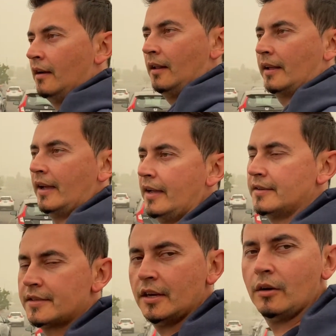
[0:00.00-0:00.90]
All right guys,
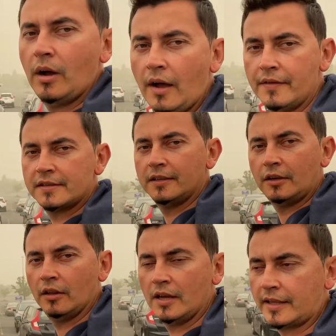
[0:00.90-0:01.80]
so obviously
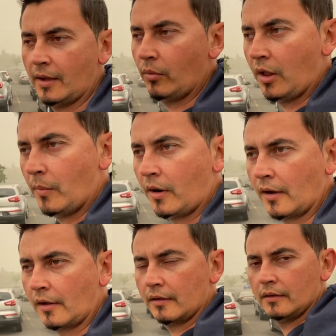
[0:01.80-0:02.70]
no luck at
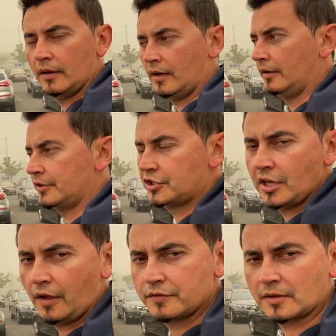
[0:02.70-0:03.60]
Walmart. Uh, the
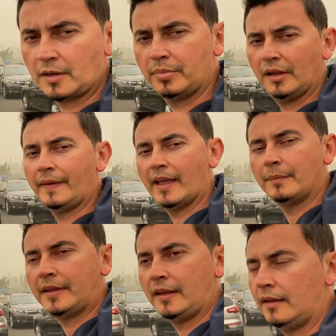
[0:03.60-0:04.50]
shelves are completely
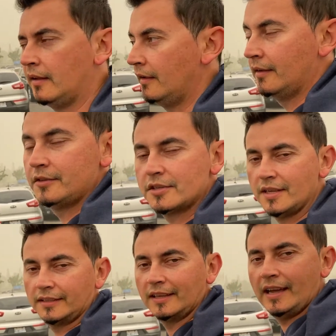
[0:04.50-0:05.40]
empty, just
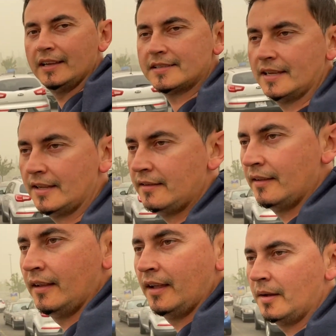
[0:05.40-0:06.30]
like the guy said.
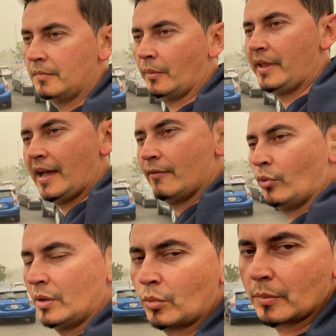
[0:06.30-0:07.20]
But we have
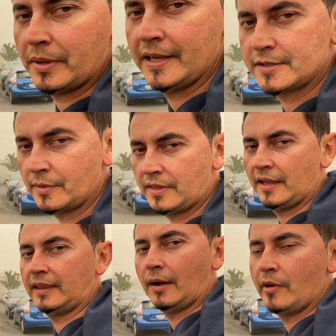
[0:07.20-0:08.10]
one more place we
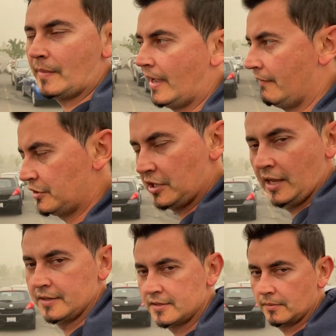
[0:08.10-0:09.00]
think that we might have a
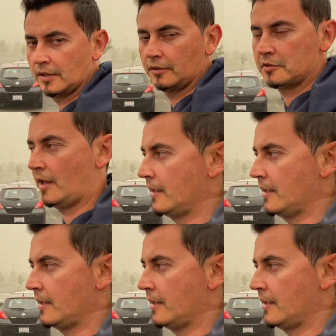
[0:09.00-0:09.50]
chance, so we're gonna go try